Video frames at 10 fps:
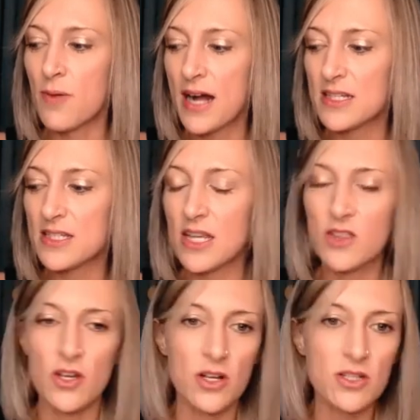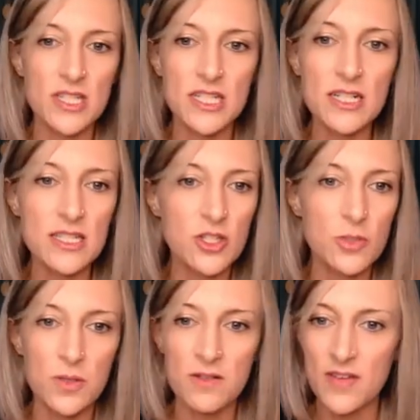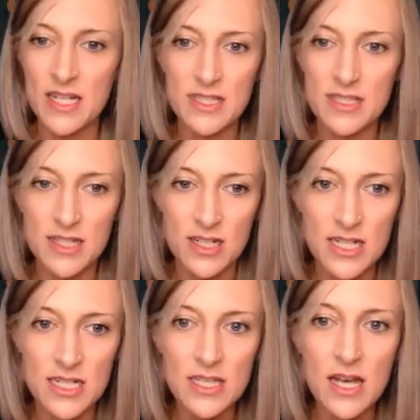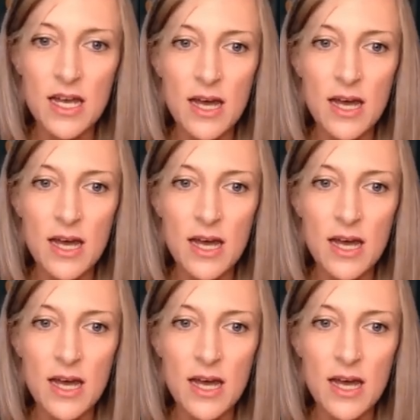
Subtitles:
practicing third series, super advanced series.